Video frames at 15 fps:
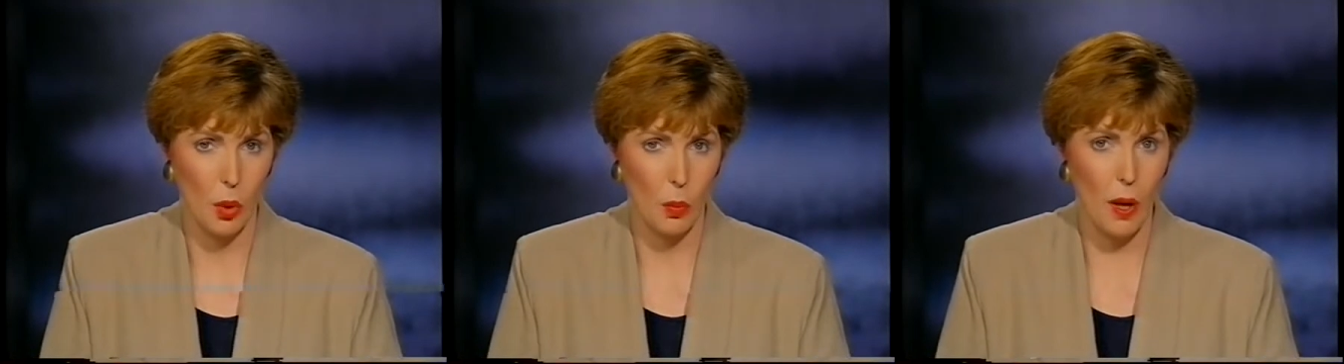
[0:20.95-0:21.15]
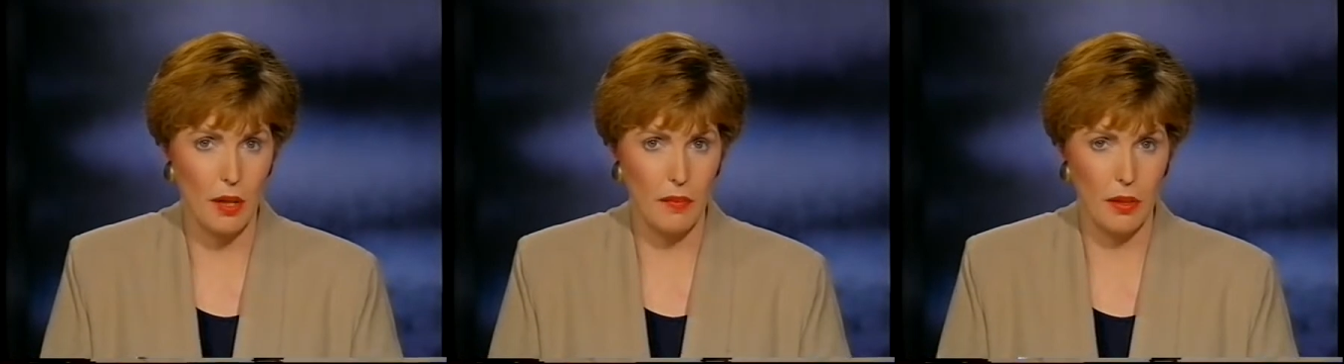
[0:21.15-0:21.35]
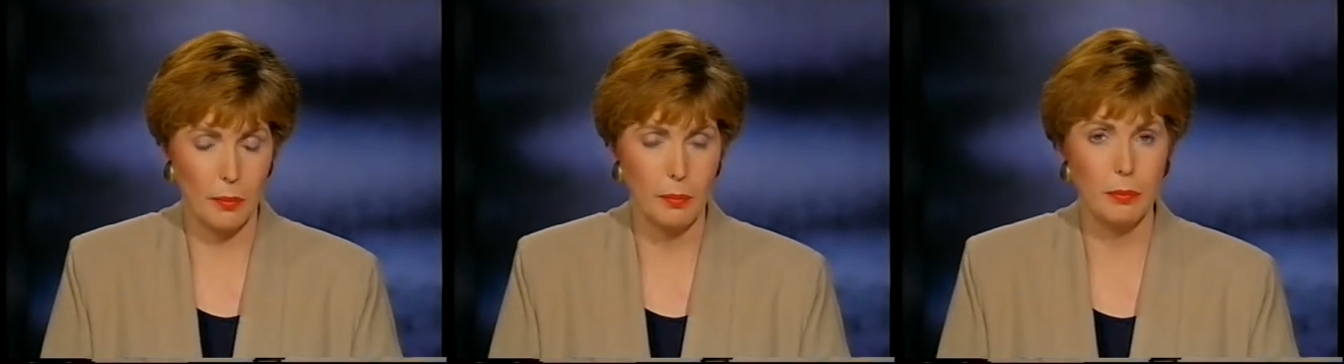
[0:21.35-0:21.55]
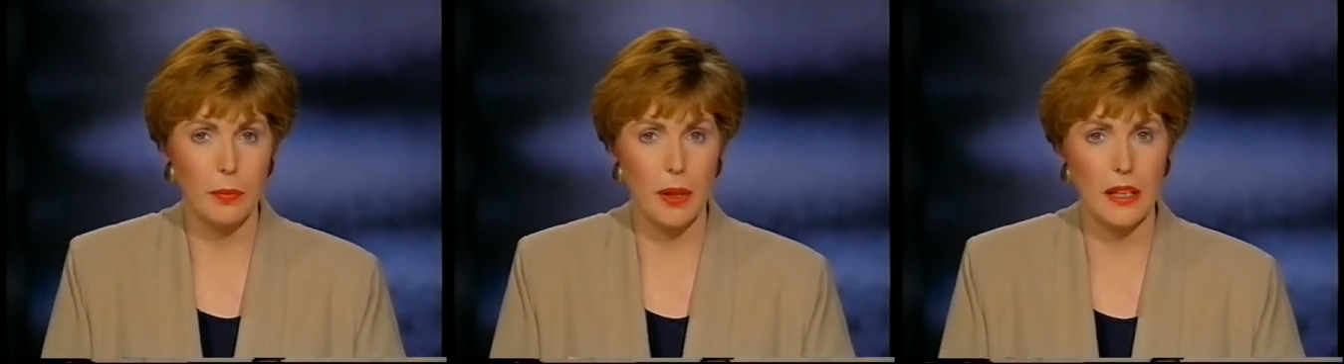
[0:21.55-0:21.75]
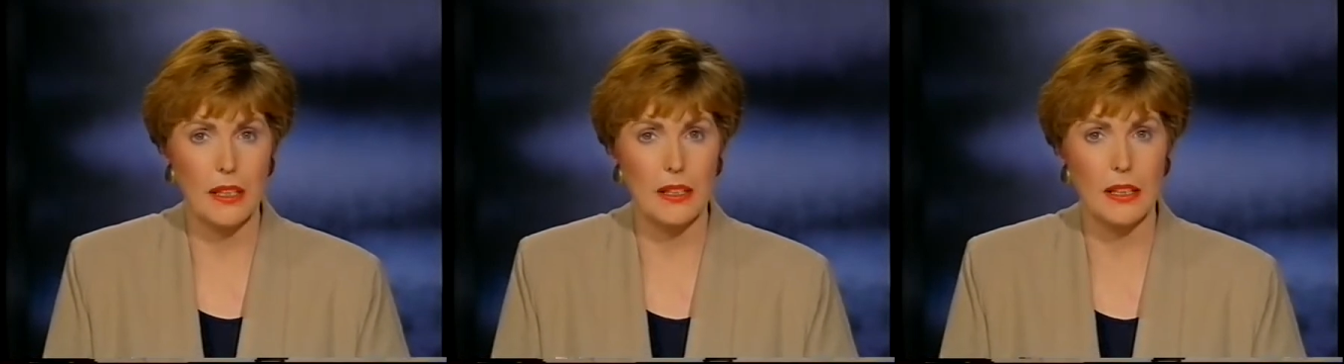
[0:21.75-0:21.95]
One of them,
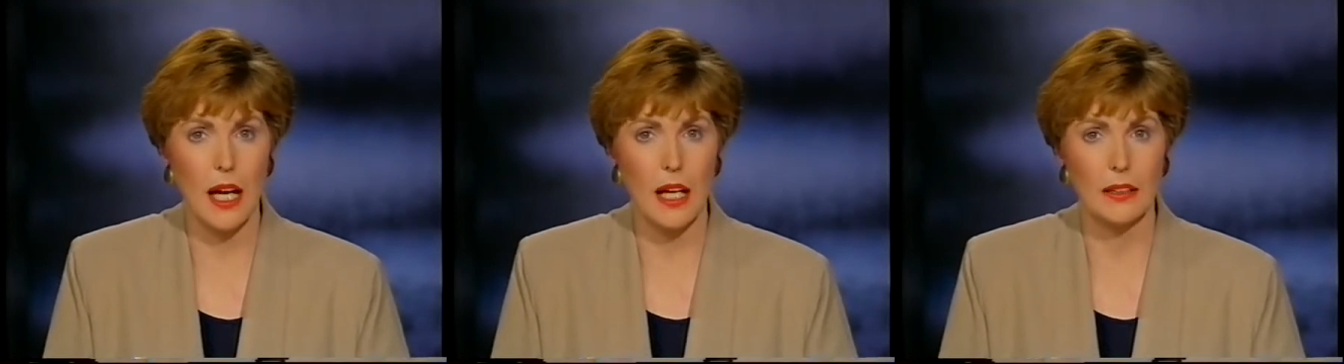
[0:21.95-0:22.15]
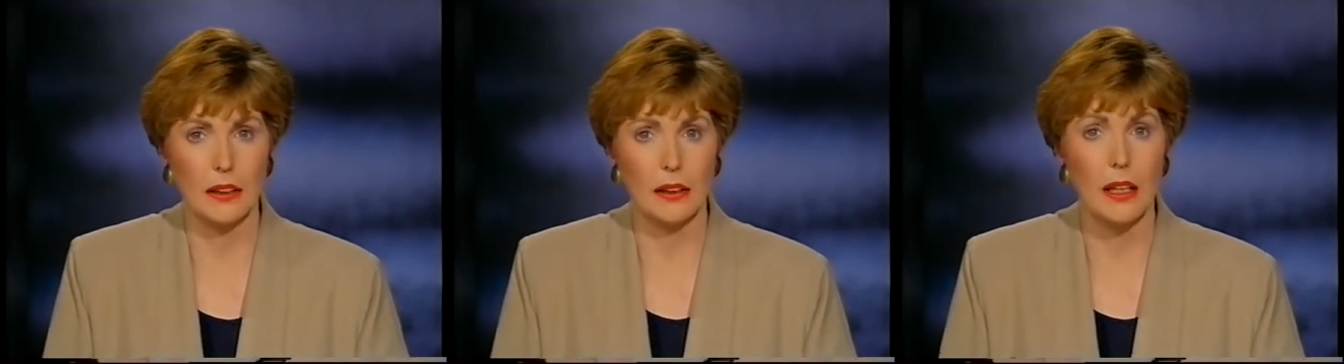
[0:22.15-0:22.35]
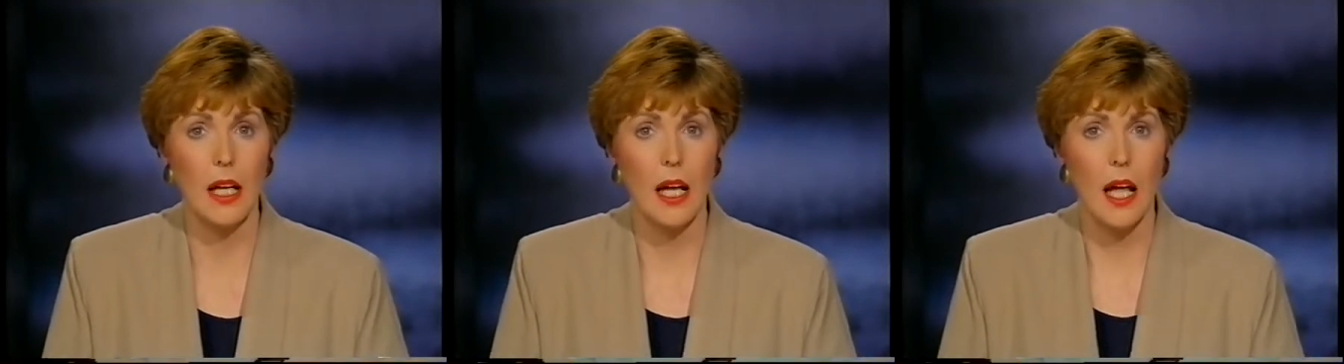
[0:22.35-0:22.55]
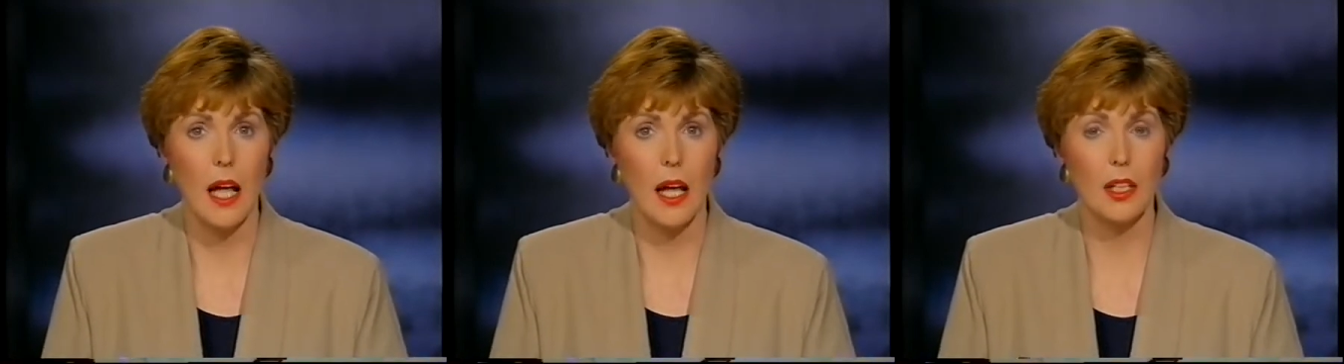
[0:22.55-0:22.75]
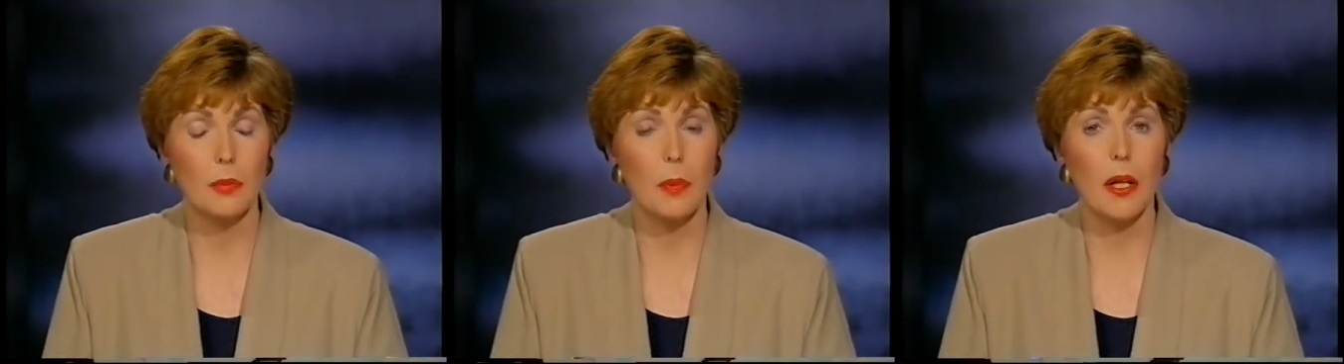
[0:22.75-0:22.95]
Peter Stanton,
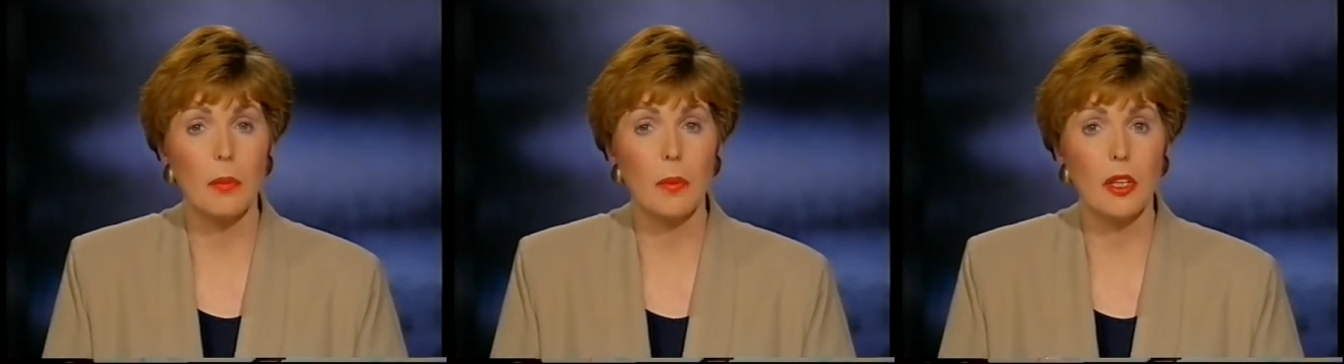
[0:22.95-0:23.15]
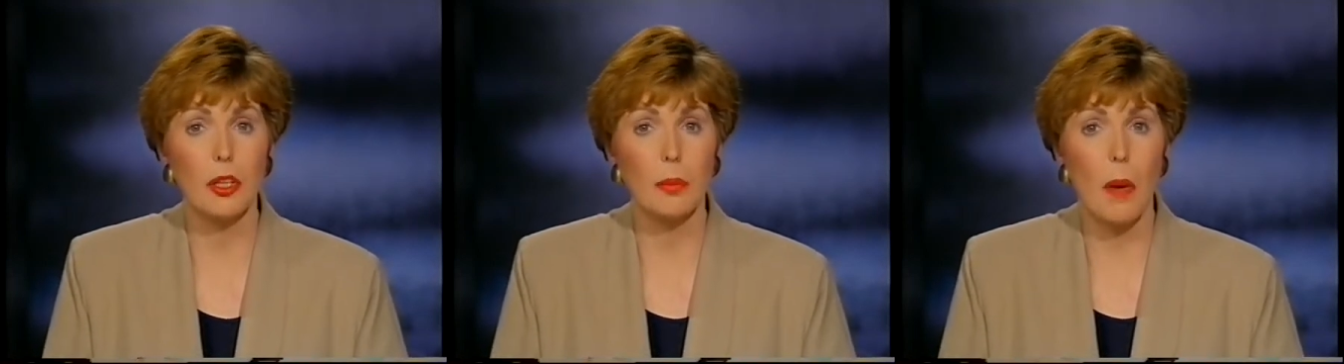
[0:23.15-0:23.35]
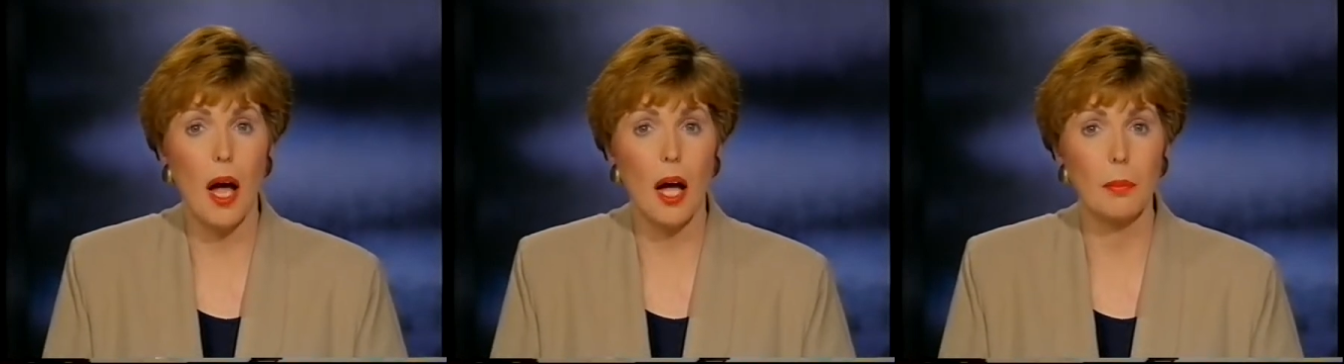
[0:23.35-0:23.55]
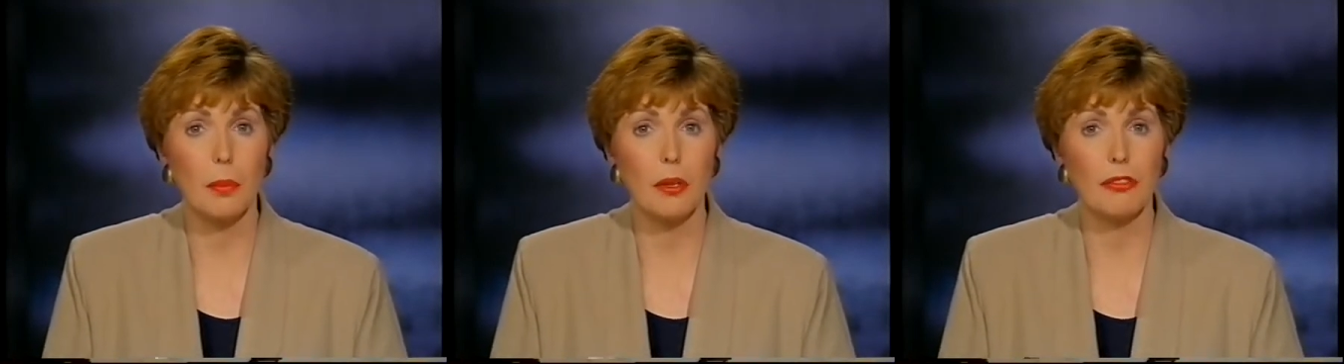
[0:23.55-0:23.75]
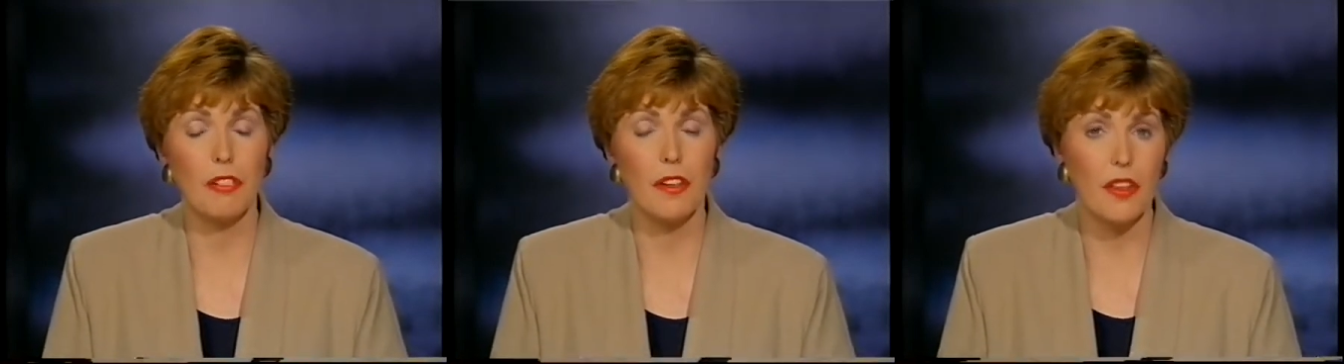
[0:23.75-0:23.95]
has been with the
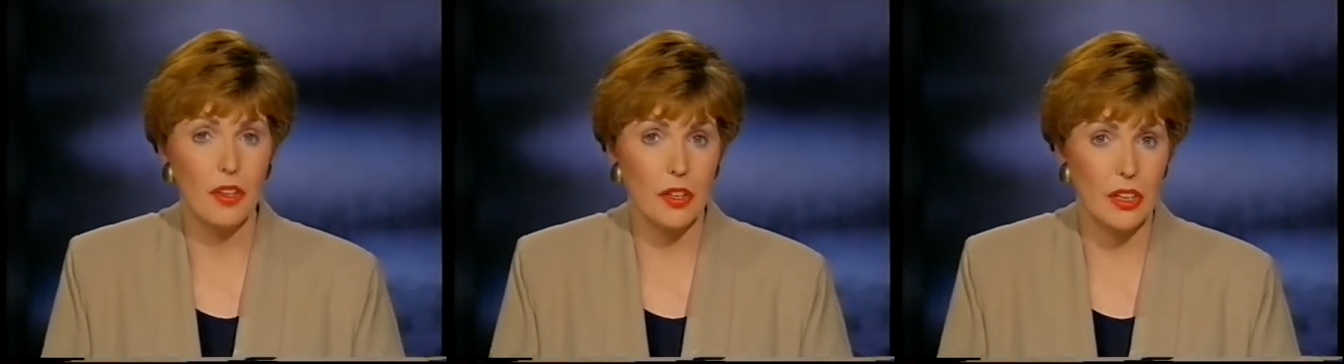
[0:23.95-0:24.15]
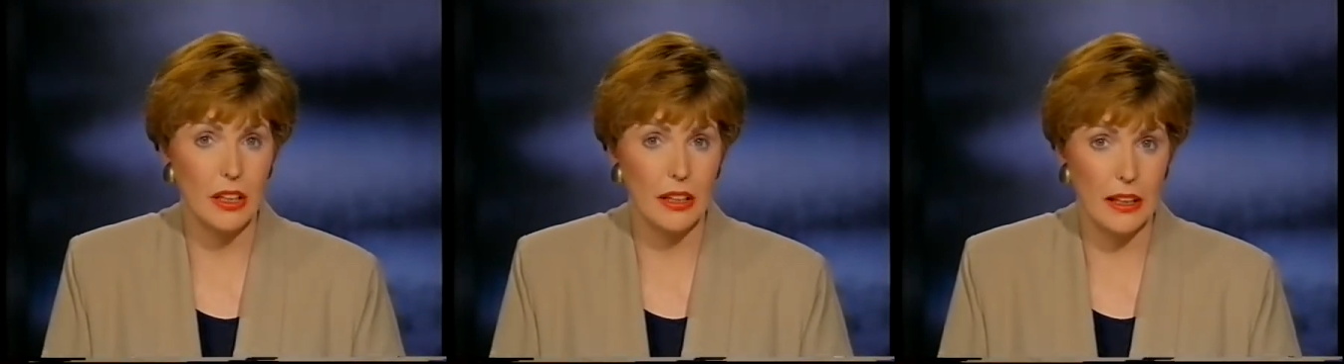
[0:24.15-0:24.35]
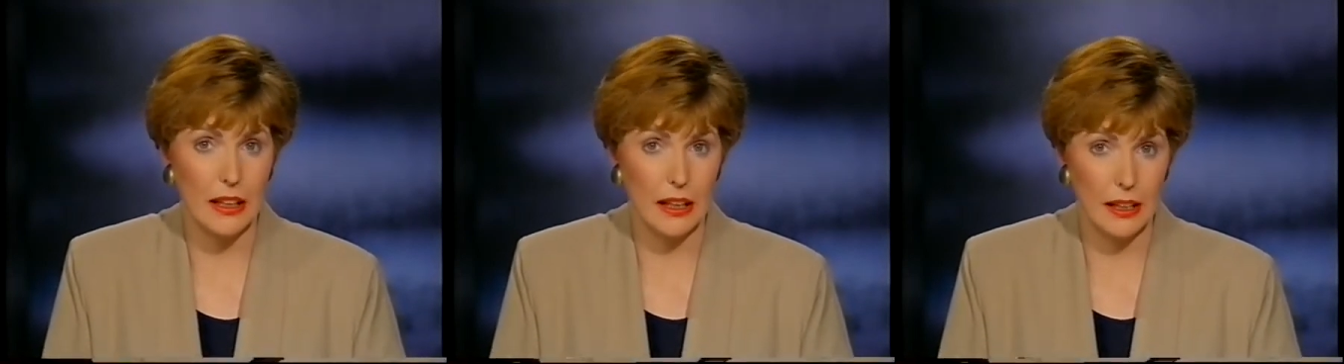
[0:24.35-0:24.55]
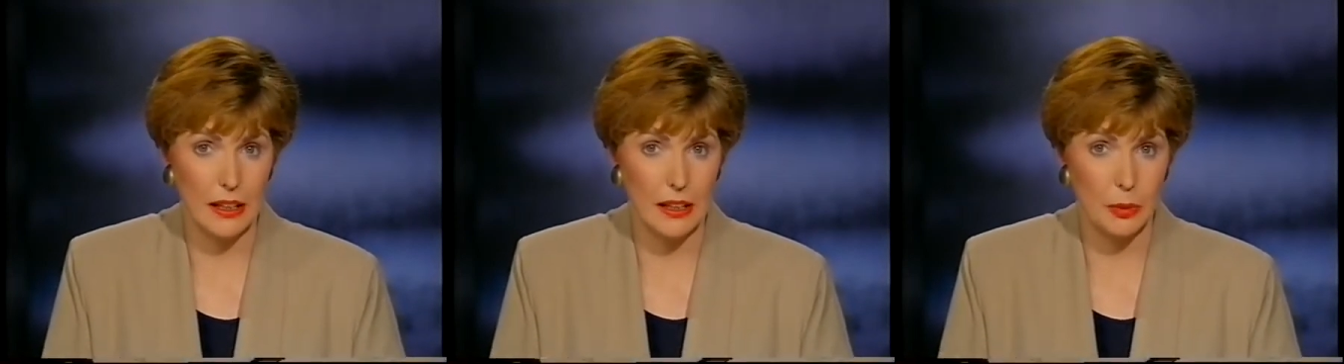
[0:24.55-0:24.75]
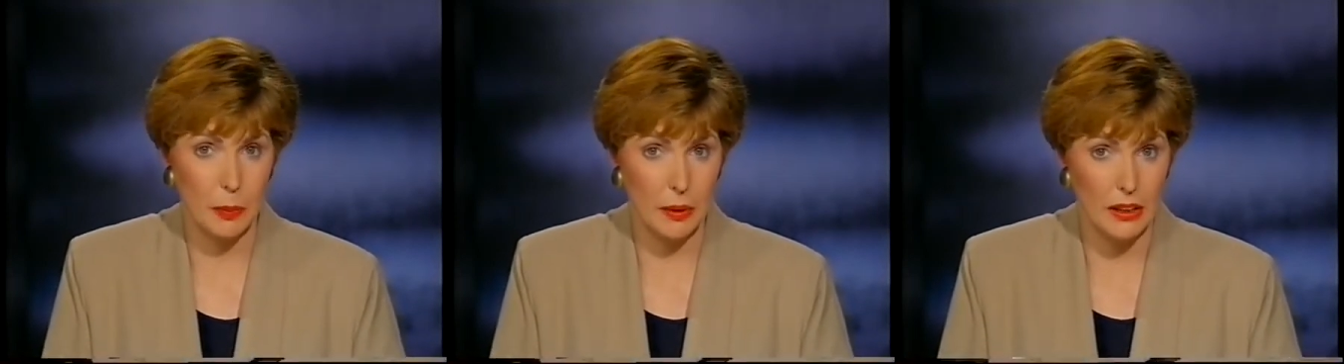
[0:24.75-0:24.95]
department for 30
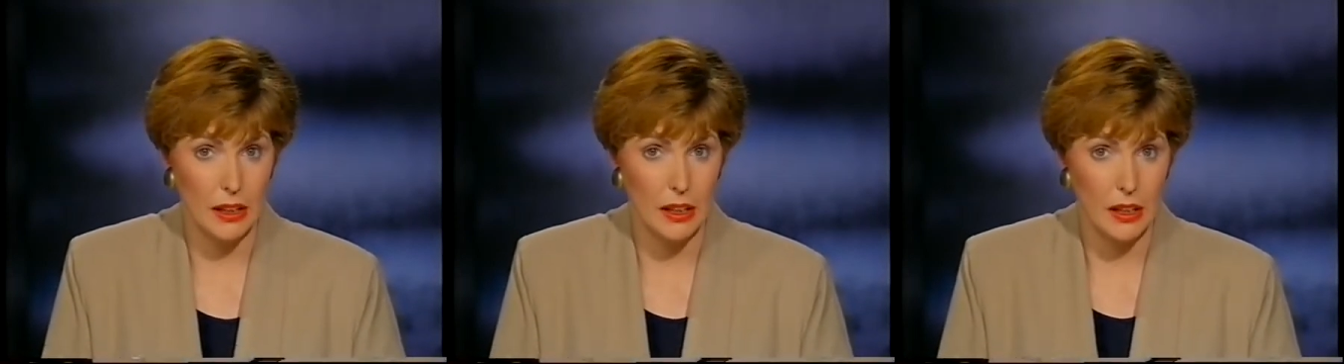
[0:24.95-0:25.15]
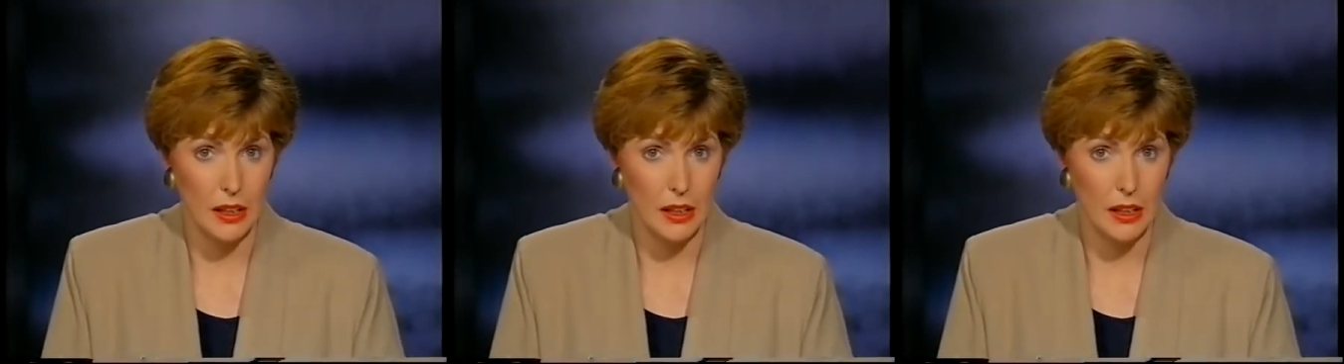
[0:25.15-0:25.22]
years, but